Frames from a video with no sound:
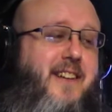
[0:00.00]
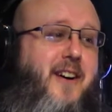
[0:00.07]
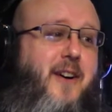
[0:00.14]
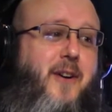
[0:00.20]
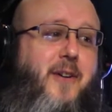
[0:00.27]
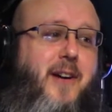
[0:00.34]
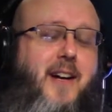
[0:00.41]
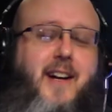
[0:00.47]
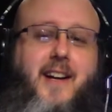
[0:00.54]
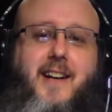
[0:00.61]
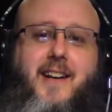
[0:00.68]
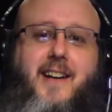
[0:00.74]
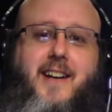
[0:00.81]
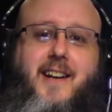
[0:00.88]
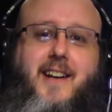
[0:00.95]

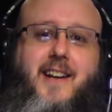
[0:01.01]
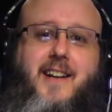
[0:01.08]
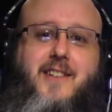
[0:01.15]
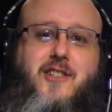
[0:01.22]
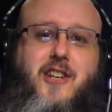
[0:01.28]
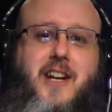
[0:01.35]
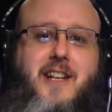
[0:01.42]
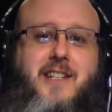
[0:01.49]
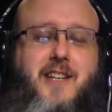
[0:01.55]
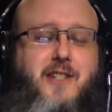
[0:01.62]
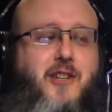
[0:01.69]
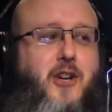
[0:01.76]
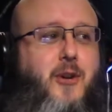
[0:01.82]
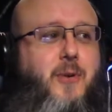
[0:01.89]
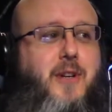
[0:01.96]
no.
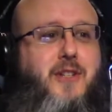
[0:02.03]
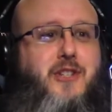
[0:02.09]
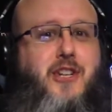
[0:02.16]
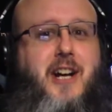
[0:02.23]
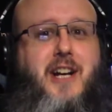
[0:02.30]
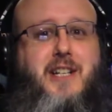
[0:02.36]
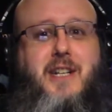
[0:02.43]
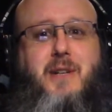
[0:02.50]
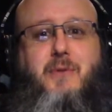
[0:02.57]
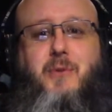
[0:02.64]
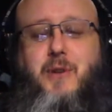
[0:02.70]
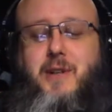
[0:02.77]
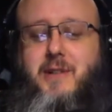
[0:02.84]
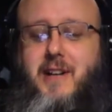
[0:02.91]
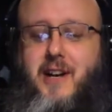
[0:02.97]
Jesus, you and Justin
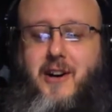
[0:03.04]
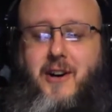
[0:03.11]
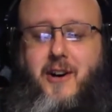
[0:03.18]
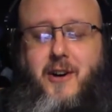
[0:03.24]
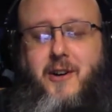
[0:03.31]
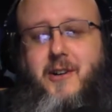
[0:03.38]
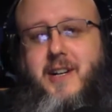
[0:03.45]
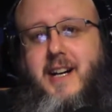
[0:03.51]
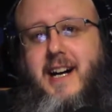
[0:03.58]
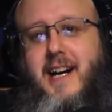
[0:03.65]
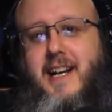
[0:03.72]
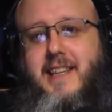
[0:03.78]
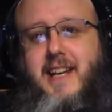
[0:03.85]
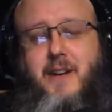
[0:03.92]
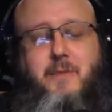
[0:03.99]
would, oh,
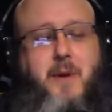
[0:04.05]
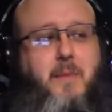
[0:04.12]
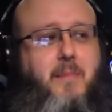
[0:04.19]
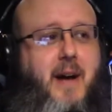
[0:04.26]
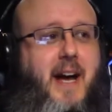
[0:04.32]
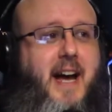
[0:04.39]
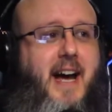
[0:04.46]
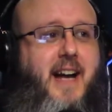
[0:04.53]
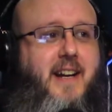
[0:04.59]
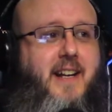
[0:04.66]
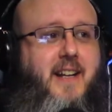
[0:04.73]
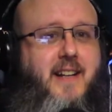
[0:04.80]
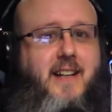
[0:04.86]
God, that would be bad.